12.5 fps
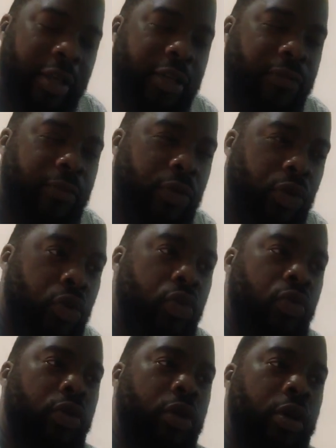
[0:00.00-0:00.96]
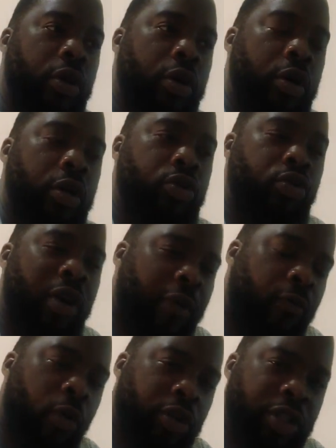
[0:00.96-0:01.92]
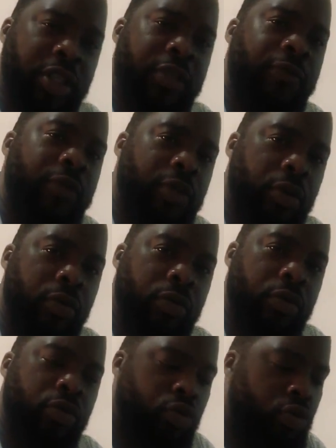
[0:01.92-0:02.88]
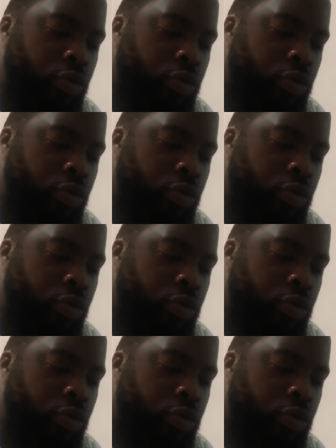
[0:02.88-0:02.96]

is for you to have watched this video, do